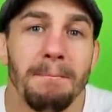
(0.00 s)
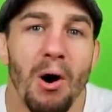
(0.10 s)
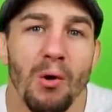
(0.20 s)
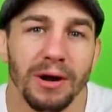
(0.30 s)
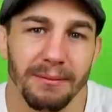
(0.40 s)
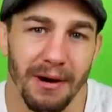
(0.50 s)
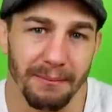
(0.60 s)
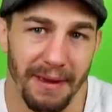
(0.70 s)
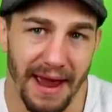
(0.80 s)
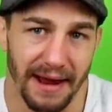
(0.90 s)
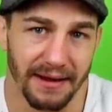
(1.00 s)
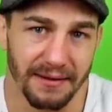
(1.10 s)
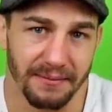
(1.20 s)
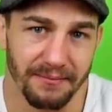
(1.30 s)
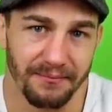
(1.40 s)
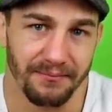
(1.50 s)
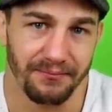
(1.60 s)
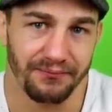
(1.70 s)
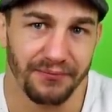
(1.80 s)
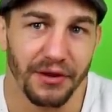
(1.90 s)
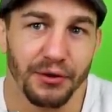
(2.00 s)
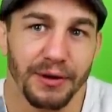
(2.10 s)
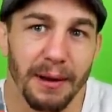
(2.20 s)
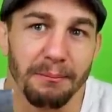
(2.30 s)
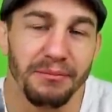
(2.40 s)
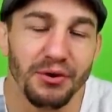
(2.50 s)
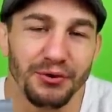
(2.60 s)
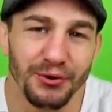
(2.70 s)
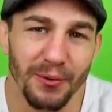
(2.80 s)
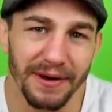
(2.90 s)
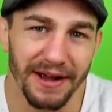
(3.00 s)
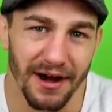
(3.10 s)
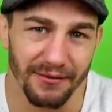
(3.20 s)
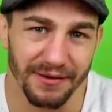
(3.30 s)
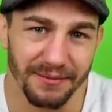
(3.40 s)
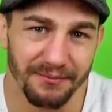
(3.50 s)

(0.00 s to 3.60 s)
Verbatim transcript: Pokemon pack. You got Mewtwo on the cover.